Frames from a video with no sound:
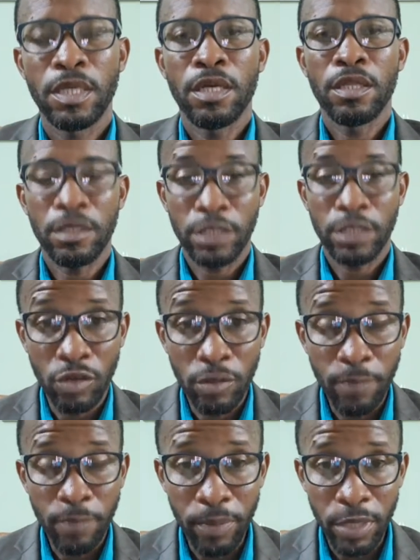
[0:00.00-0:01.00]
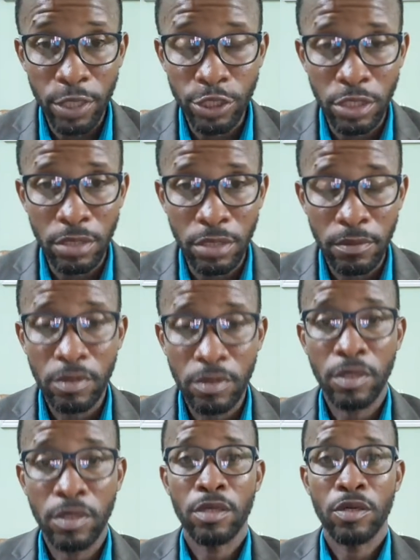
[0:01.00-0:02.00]
The general population
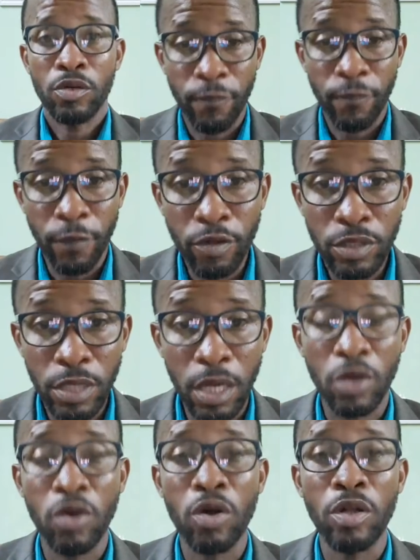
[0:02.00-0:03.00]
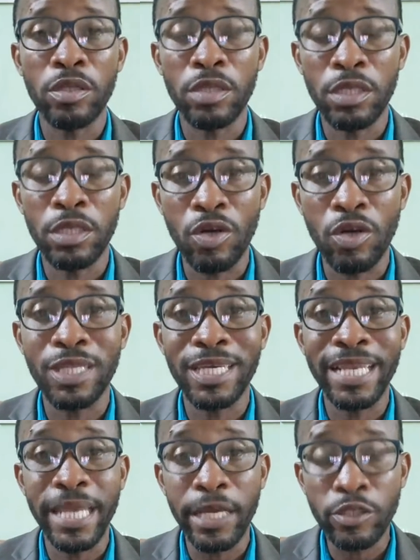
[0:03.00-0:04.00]
who vote is called the
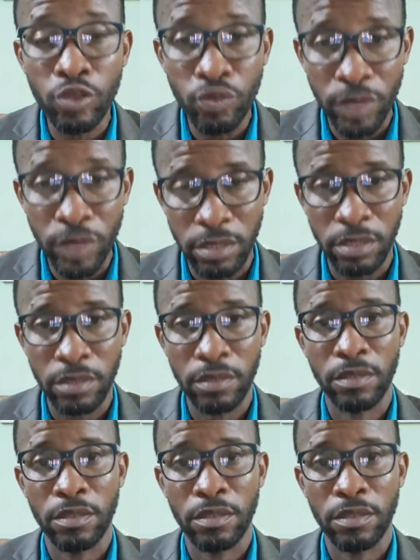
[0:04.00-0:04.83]
electorate.